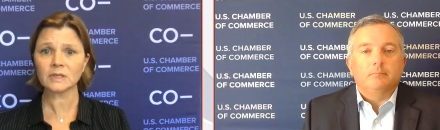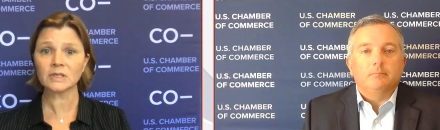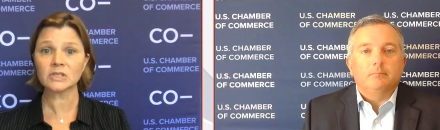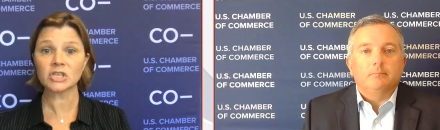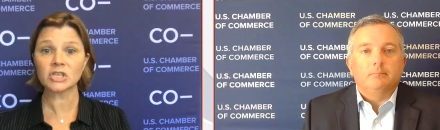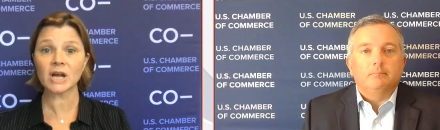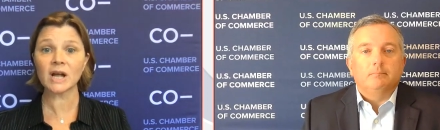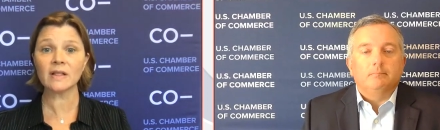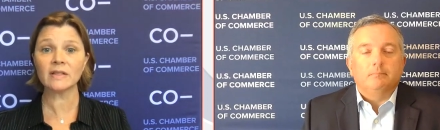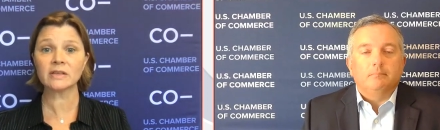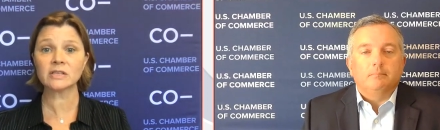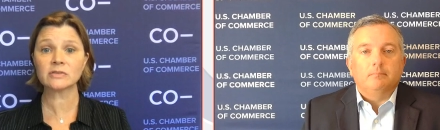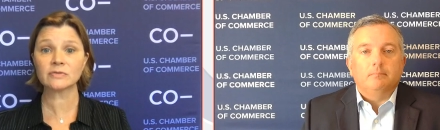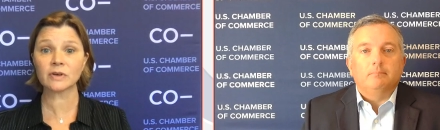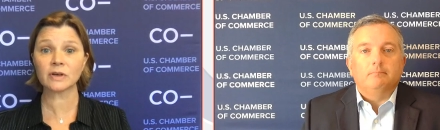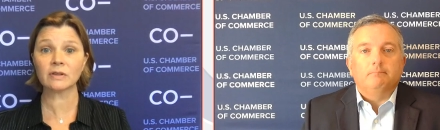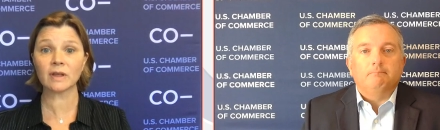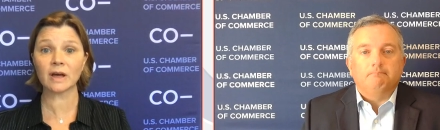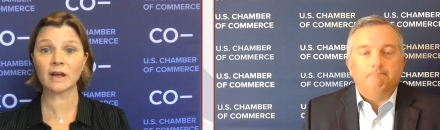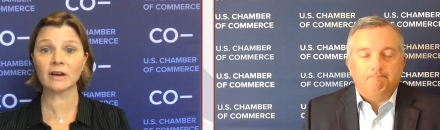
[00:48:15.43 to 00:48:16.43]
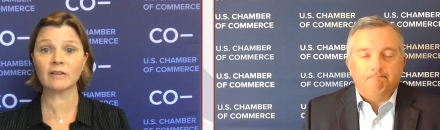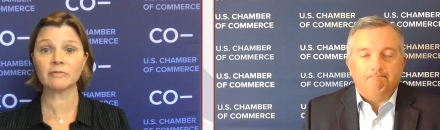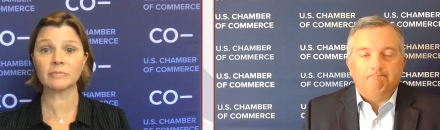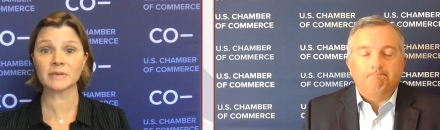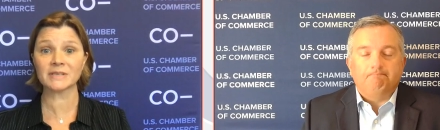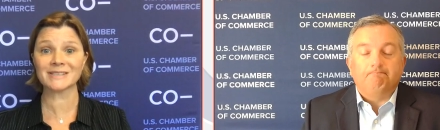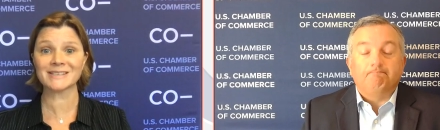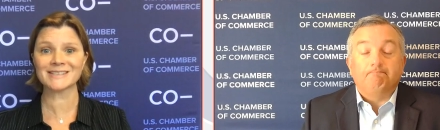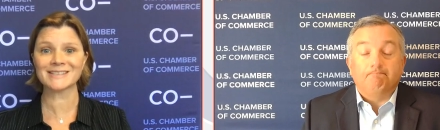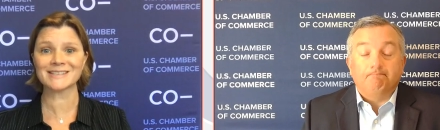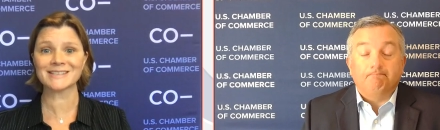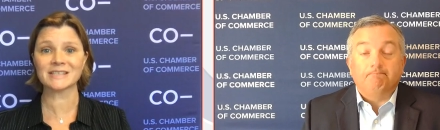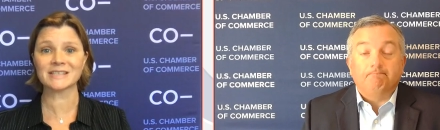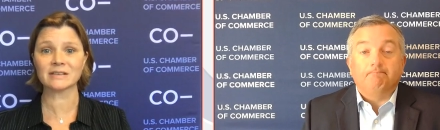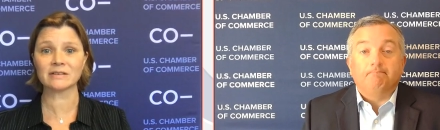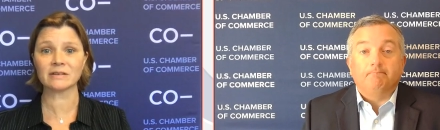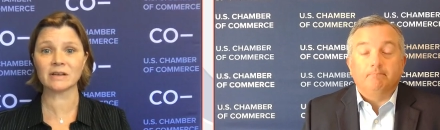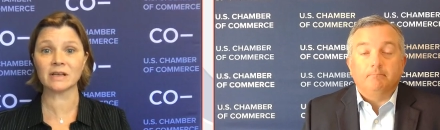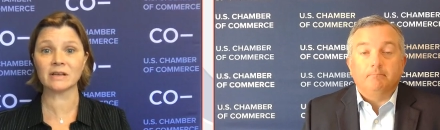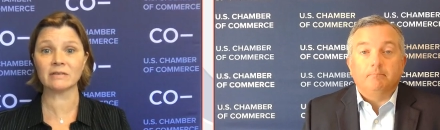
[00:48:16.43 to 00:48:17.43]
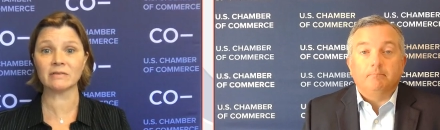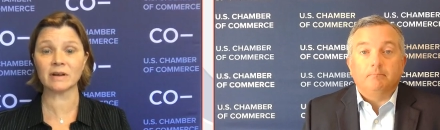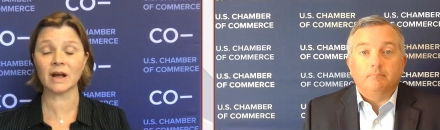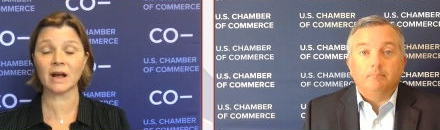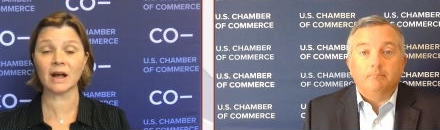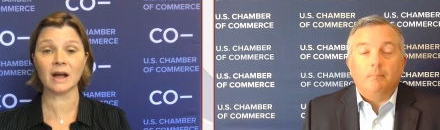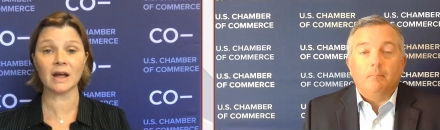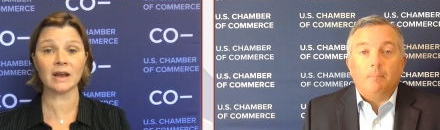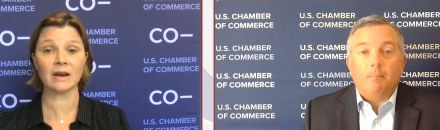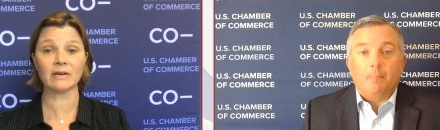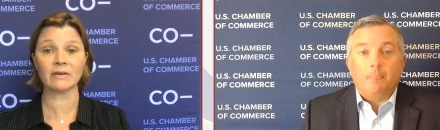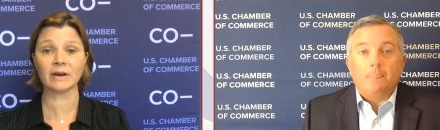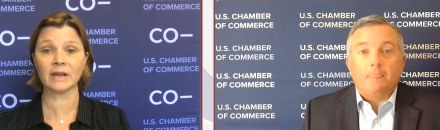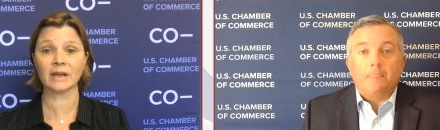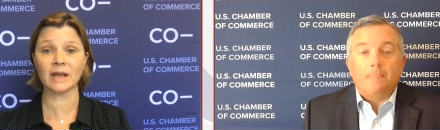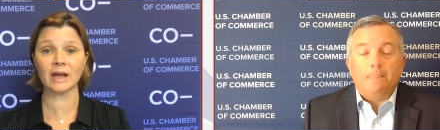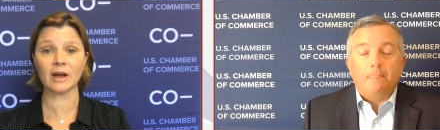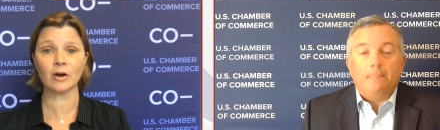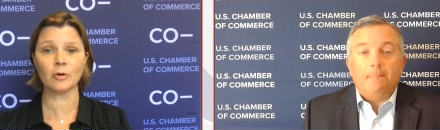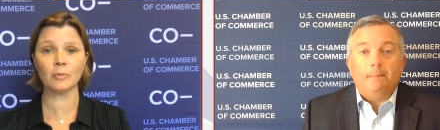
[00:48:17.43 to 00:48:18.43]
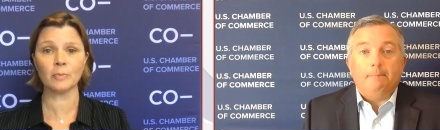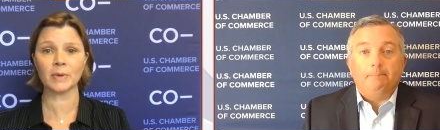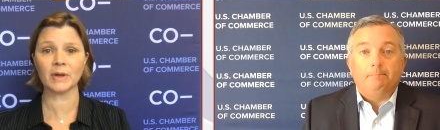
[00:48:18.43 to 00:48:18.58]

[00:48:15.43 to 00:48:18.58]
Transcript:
Speaker 1: challenge for a lot of businesses in, in hiring help.